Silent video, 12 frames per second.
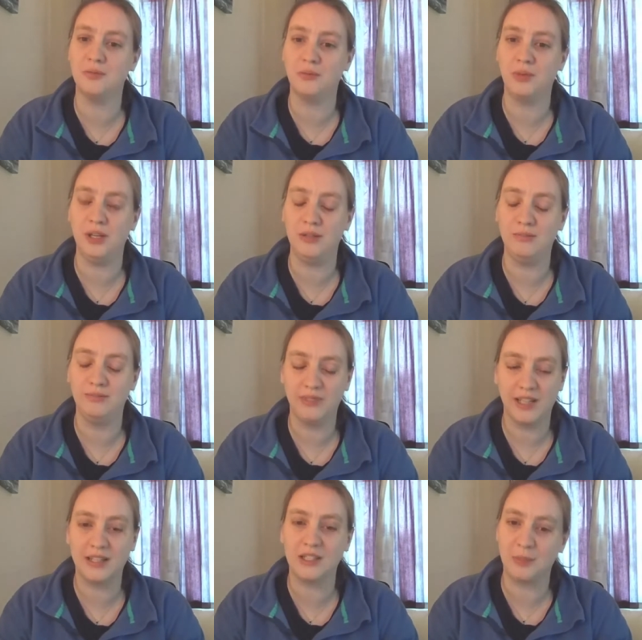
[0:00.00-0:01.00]
we
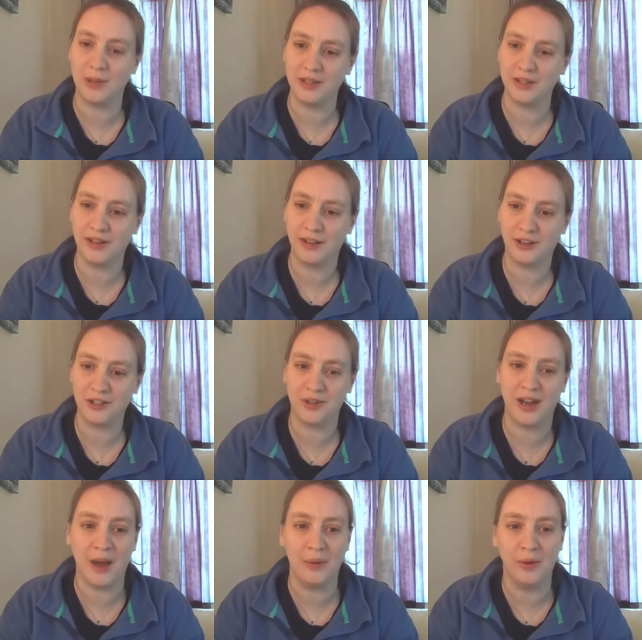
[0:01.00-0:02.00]
get to spend an extra
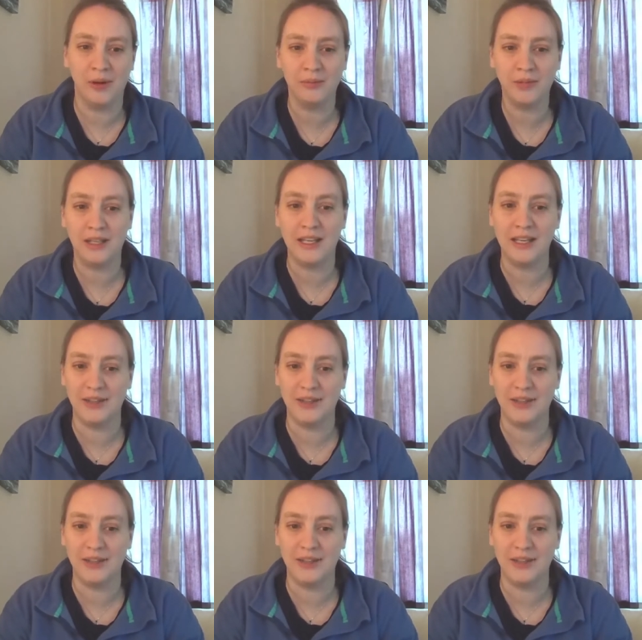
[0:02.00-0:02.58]
hour cleaning the